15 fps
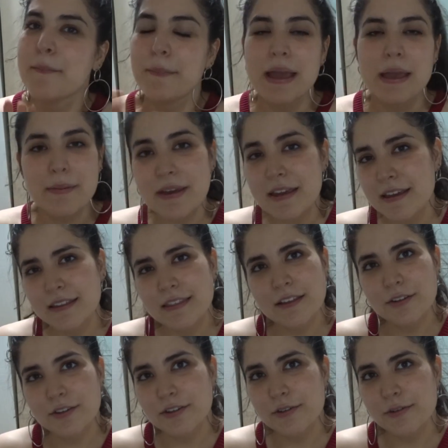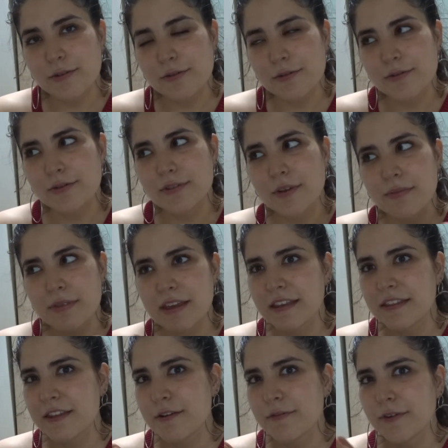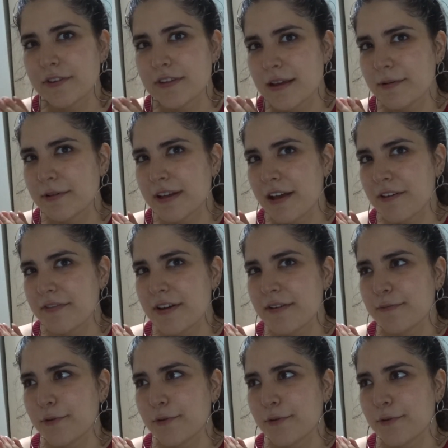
Maybe they'll do something in the ufotable cafe